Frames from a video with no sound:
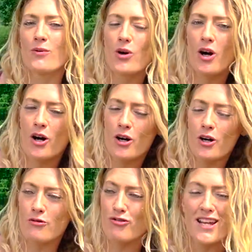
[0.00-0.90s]
what
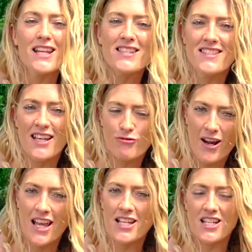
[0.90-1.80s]
are realistic
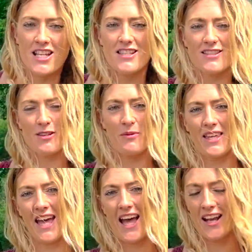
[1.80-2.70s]
ranges that we
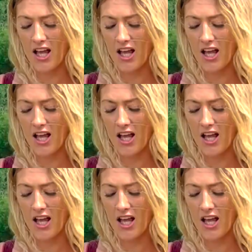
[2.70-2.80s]
get.